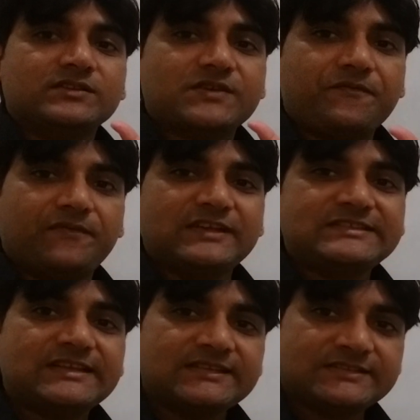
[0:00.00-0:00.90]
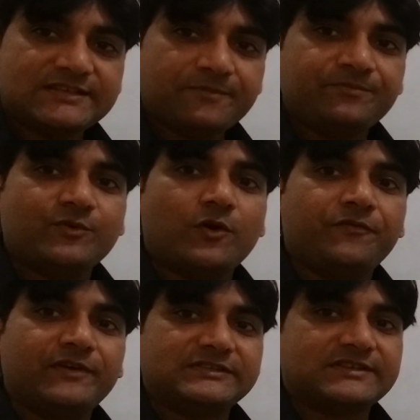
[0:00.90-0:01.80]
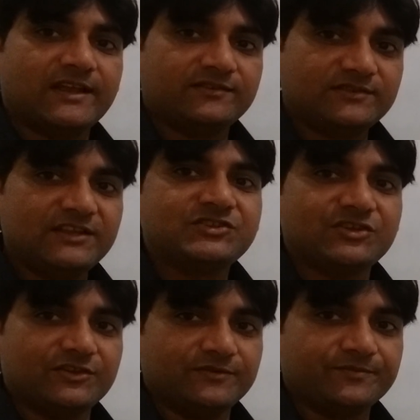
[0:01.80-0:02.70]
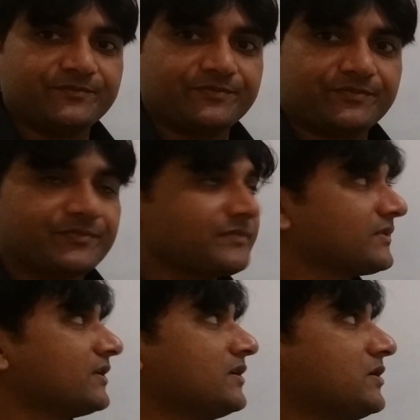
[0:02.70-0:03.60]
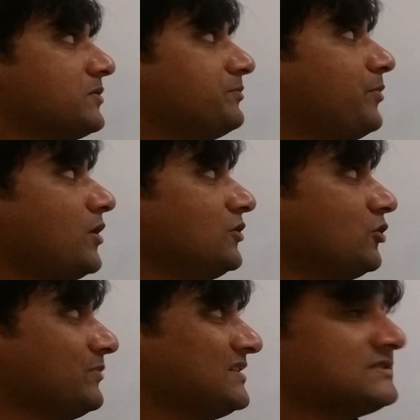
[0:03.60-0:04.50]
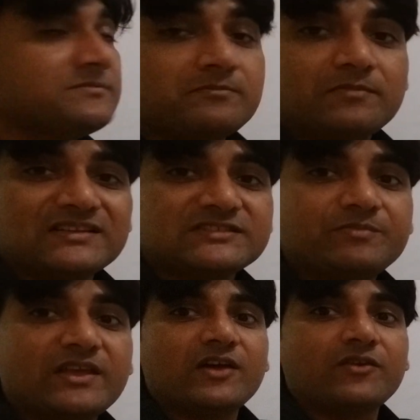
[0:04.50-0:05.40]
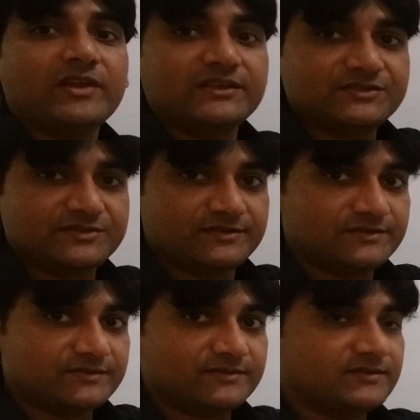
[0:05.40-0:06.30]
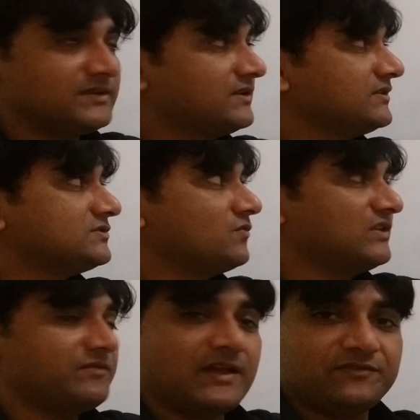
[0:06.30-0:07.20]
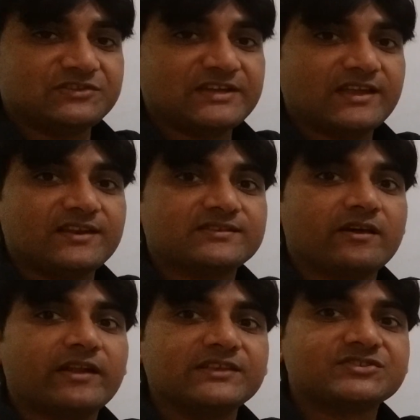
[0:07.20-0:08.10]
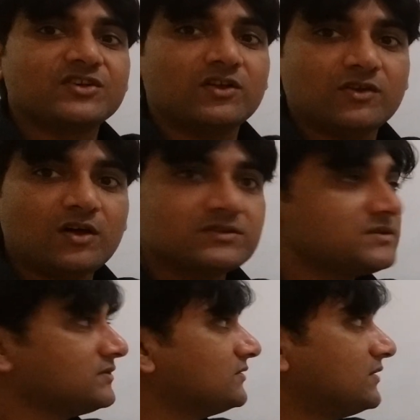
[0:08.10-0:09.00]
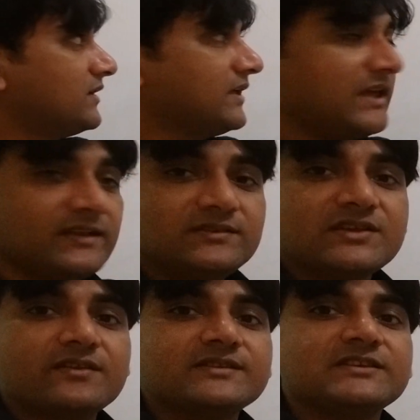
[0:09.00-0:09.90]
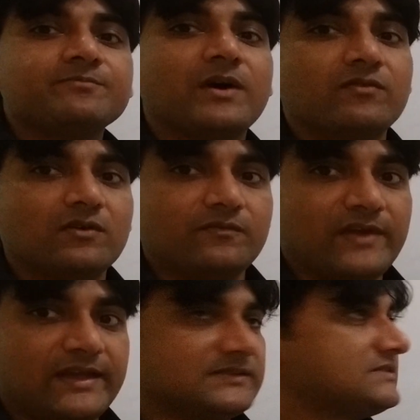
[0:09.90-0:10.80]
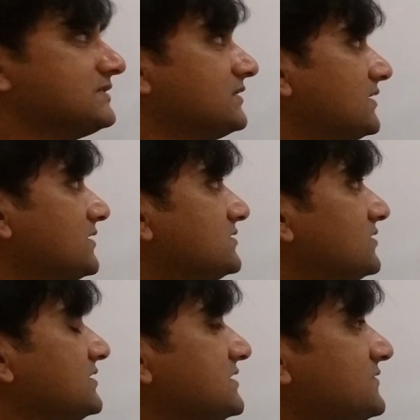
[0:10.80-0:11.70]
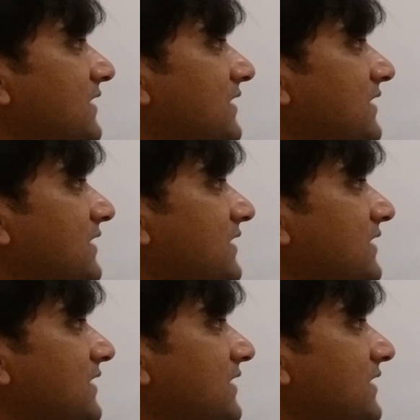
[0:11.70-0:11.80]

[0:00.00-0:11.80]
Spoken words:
So first step or first condition, polynomials must arranged. So whether we have to check it is arranged or not in decreasing power of x. So this is